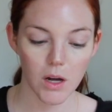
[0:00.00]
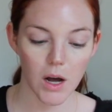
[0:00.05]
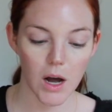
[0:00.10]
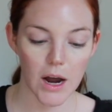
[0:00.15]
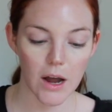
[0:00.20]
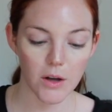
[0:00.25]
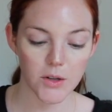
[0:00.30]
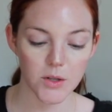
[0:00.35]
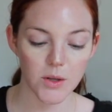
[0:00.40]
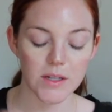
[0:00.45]

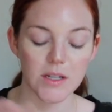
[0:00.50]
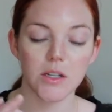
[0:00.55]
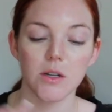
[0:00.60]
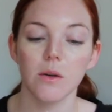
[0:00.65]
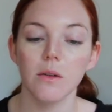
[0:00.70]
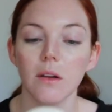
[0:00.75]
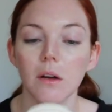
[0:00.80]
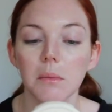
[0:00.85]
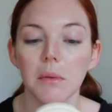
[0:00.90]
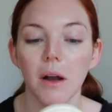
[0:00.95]
I also like to
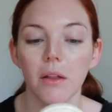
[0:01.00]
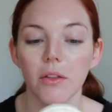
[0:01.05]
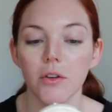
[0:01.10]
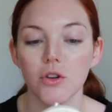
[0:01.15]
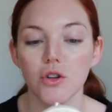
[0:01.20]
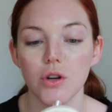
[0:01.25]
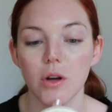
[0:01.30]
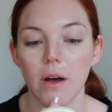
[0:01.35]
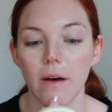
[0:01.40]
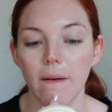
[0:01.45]
do a little bit on
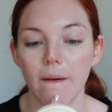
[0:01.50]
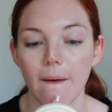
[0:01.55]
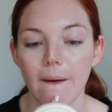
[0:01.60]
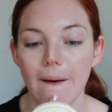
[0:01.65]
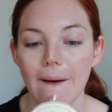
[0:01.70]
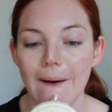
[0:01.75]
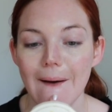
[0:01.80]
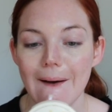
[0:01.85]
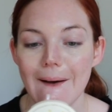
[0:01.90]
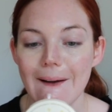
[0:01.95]
the chin.
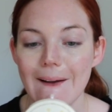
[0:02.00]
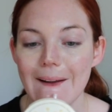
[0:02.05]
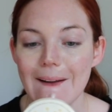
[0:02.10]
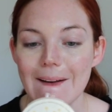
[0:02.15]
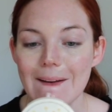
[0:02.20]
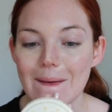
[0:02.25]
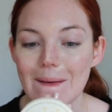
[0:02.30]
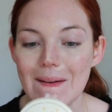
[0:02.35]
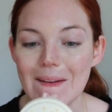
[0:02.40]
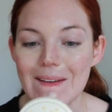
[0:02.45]

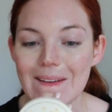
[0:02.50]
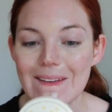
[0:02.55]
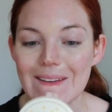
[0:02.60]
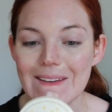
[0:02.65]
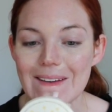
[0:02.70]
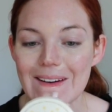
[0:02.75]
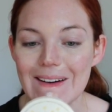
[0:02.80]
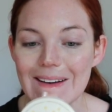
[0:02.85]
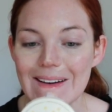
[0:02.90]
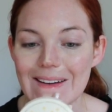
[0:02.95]
So
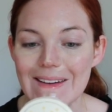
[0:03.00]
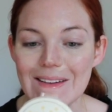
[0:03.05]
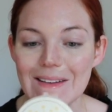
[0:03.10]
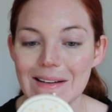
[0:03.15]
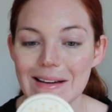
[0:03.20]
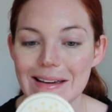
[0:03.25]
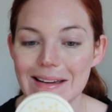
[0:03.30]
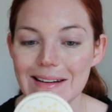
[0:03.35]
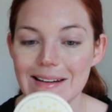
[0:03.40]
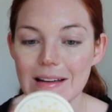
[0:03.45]
basically you're kind of
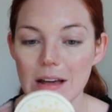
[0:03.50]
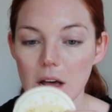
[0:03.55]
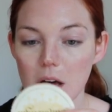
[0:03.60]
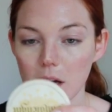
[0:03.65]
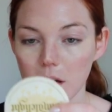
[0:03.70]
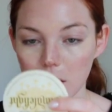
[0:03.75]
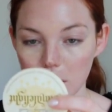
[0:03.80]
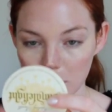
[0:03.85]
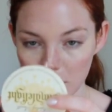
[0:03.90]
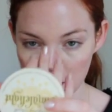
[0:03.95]
doing,
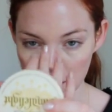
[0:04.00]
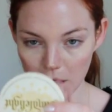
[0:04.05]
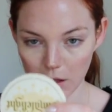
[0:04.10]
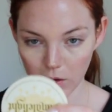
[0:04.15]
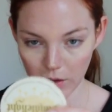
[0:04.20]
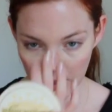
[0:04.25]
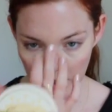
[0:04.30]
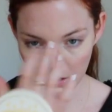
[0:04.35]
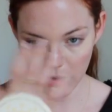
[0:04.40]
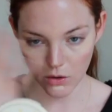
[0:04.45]

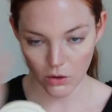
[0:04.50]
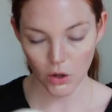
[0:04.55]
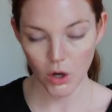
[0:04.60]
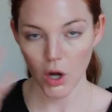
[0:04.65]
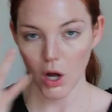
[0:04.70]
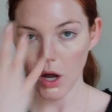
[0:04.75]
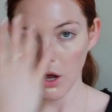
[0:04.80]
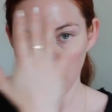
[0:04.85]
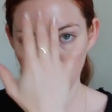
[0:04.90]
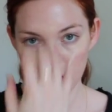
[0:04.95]
concealing
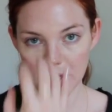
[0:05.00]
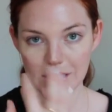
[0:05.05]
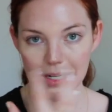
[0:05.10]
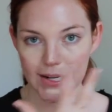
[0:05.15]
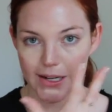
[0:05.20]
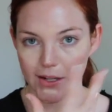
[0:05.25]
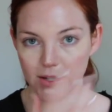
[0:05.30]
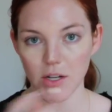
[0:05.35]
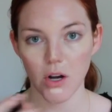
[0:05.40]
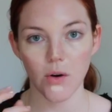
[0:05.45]
the
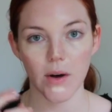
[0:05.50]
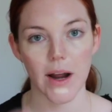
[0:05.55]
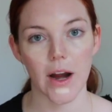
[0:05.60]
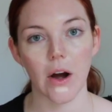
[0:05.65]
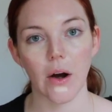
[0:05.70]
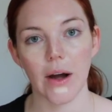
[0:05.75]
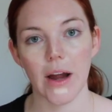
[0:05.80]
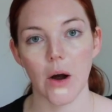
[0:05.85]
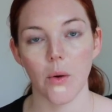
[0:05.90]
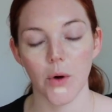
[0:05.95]
T-zone
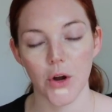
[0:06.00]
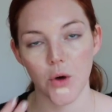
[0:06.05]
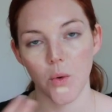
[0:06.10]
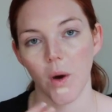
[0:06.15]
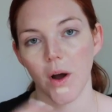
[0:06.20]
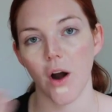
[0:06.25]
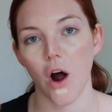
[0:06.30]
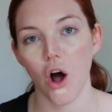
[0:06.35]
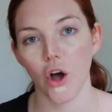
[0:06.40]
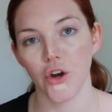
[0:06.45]
area where you
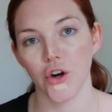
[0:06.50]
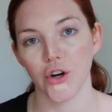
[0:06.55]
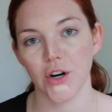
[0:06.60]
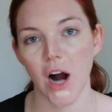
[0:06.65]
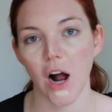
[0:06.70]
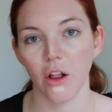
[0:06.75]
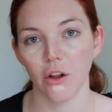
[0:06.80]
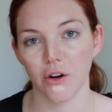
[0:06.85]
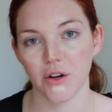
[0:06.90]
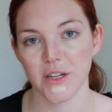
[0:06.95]
want all your
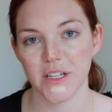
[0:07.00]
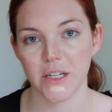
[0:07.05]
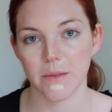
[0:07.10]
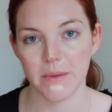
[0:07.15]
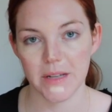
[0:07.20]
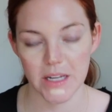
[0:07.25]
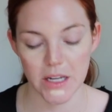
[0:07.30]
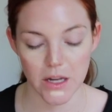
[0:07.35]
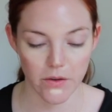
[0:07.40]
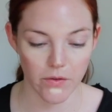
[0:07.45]
colors to
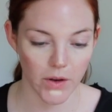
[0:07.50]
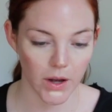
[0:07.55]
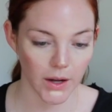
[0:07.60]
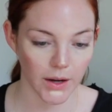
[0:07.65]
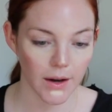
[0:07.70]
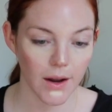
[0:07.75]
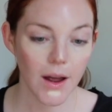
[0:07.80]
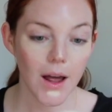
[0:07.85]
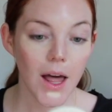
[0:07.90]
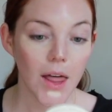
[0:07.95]
be
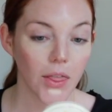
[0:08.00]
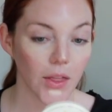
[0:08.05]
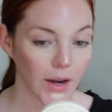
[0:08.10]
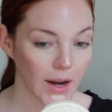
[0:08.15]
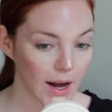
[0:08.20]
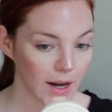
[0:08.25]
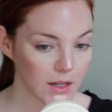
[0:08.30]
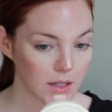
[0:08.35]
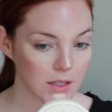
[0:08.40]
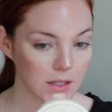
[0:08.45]
even. The
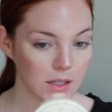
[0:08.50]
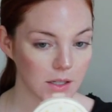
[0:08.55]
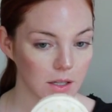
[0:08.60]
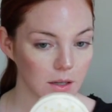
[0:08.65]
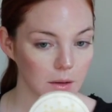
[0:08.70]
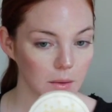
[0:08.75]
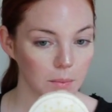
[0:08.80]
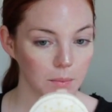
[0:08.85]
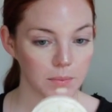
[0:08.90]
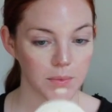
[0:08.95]

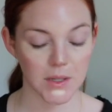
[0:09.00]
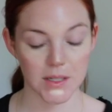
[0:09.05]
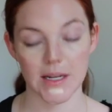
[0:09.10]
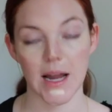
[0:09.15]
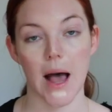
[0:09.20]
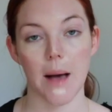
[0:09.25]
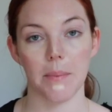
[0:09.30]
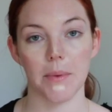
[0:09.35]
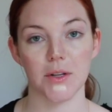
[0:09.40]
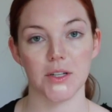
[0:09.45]
next
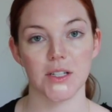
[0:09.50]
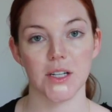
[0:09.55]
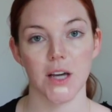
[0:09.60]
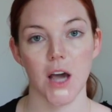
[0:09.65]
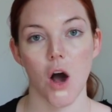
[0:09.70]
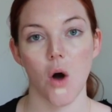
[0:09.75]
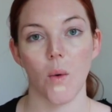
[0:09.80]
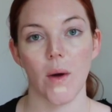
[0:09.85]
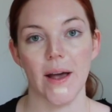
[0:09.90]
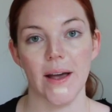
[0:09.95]
step is to
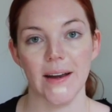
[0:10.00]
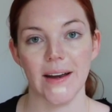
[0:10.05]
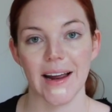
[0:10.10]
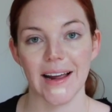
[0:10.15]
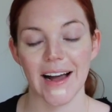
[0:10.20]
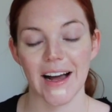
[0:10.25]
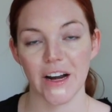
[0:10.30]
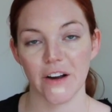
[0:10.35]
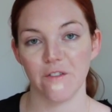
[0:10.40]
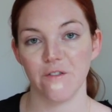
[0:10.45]
go in
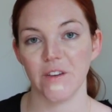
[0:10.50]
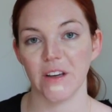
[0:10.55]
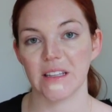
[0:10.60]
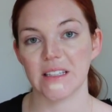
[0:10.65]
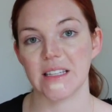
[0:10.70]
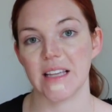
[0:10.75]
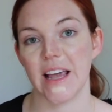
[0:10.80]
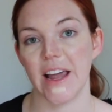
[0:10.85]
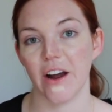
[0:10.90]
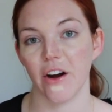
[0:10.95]
and kind of
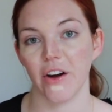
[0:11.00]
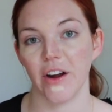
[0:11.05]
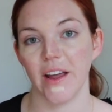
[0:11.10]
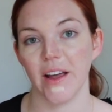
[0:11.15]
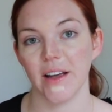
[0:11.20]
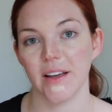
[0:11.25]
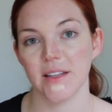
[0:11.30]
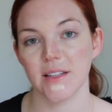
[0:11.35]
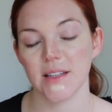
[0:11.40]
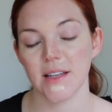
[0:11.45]
fix the
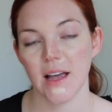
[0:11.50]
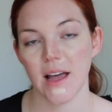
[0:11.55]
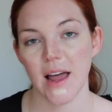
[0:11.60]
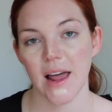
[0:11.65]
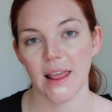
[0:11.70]
areas